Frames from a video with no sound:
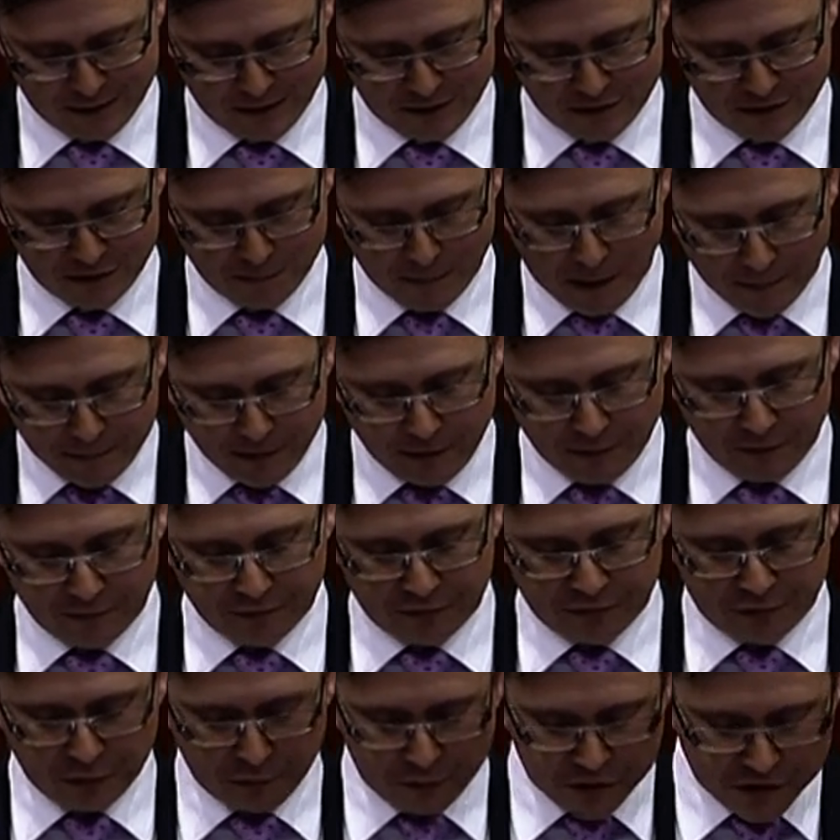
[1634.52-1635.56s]
To my
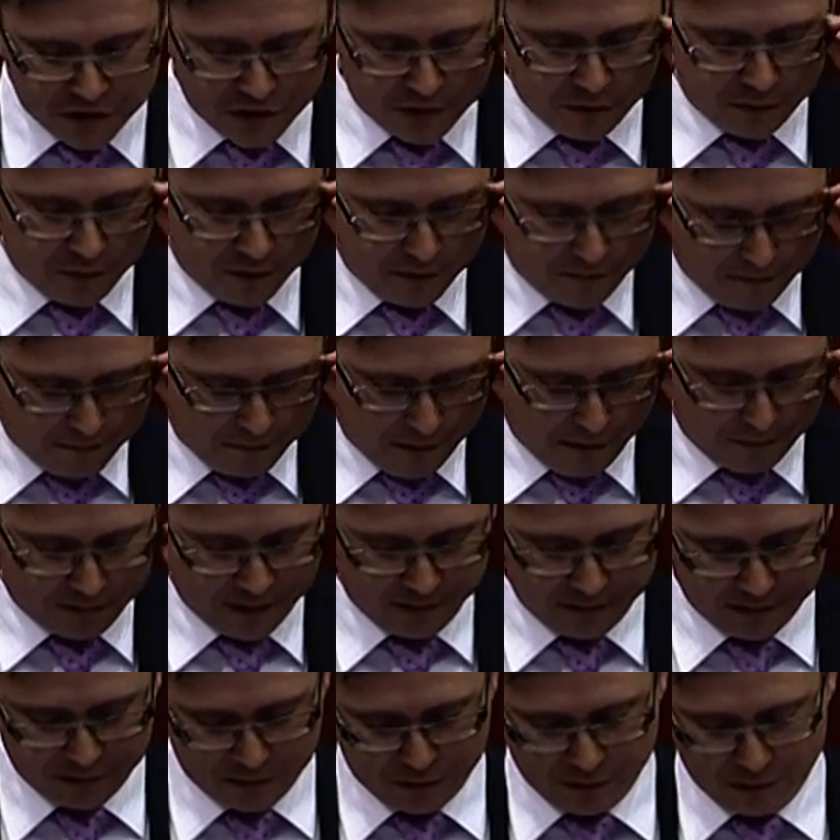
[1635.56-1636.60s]
parents Sue and Sheward, my
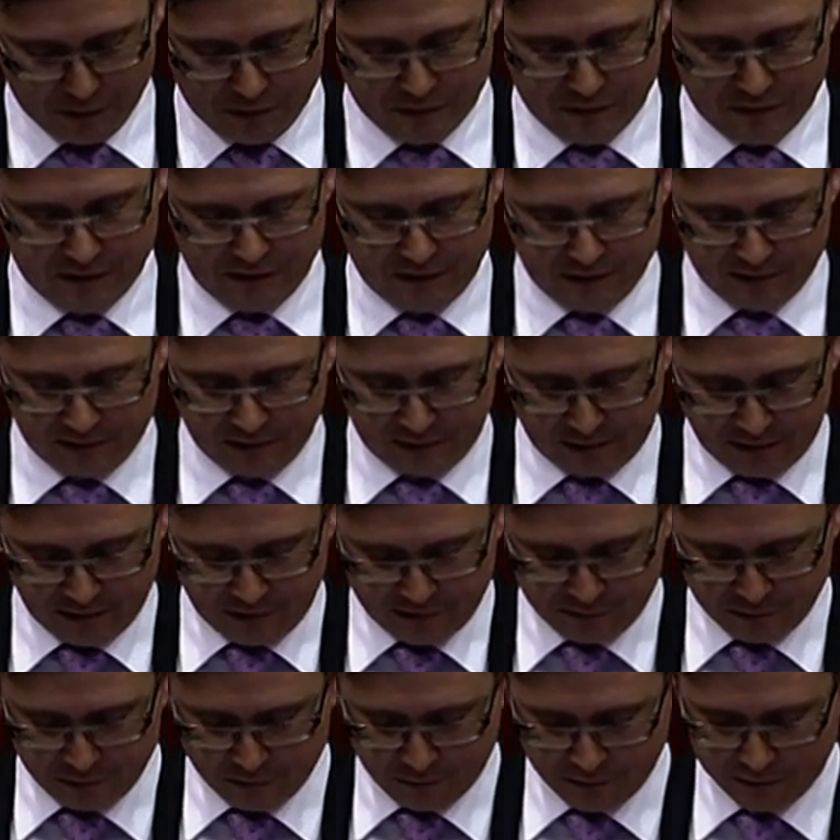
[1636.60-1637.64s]
brother Kurt and sister
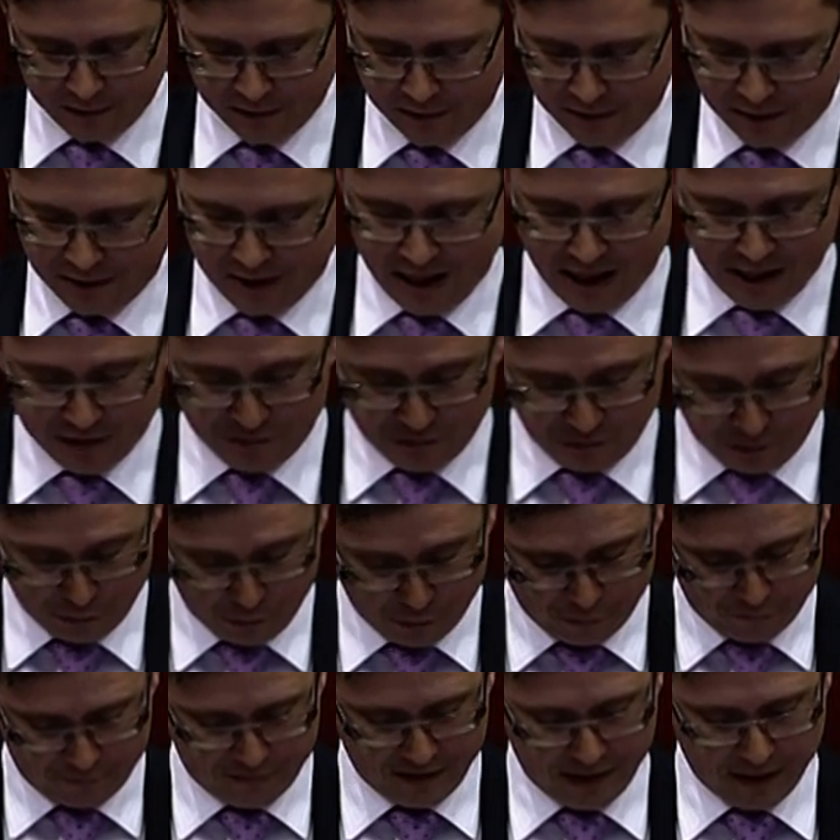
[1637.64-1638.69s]
Liesl, and to
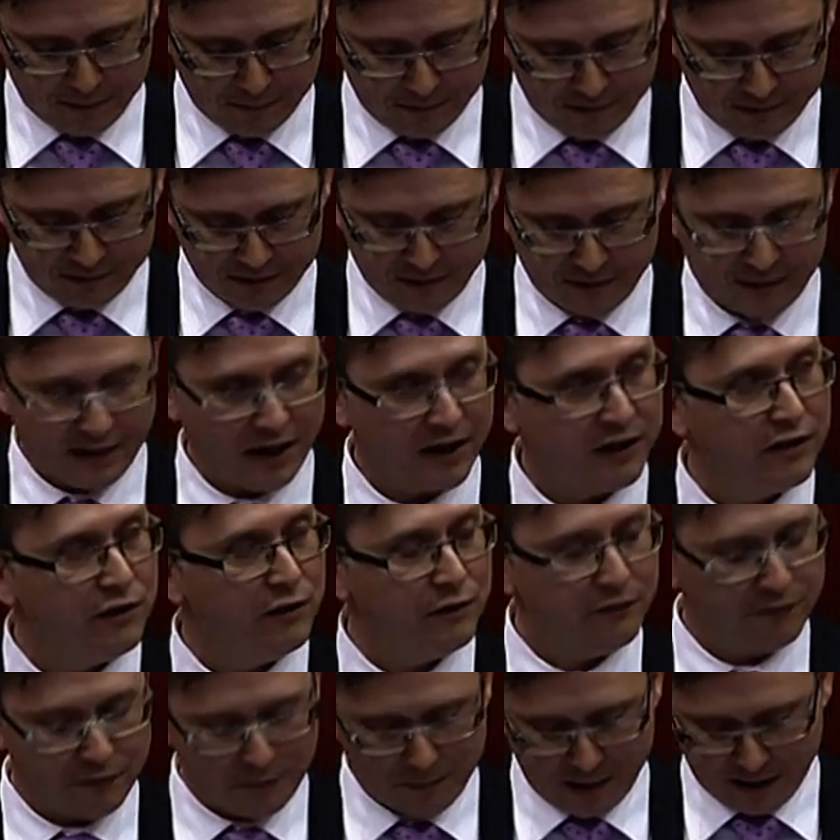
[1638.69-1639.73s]
your families, thank
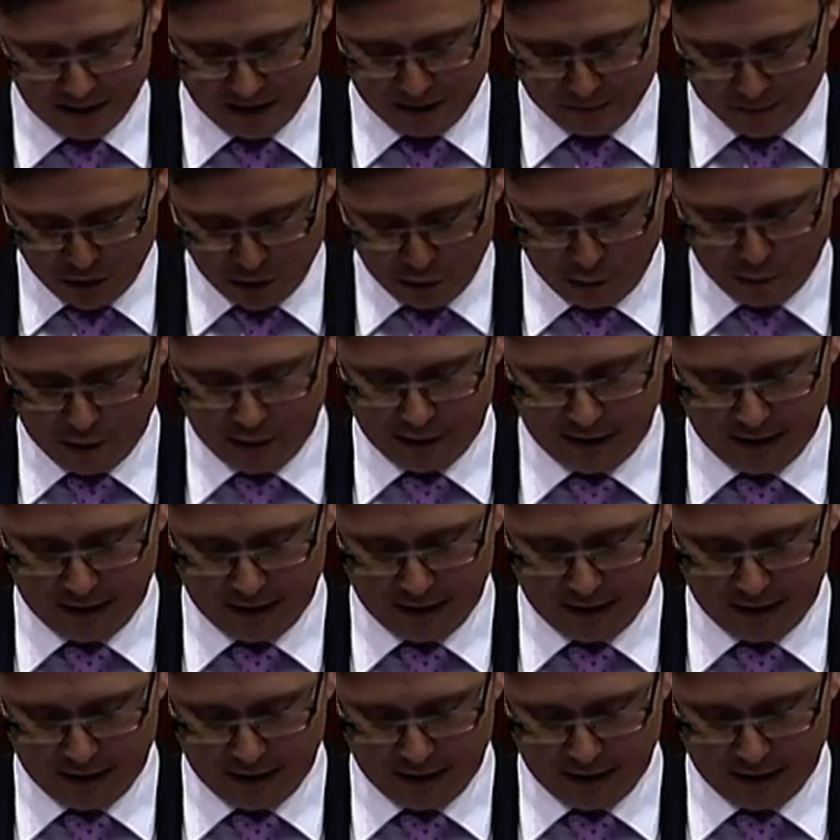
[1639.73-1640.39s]
you for making me who I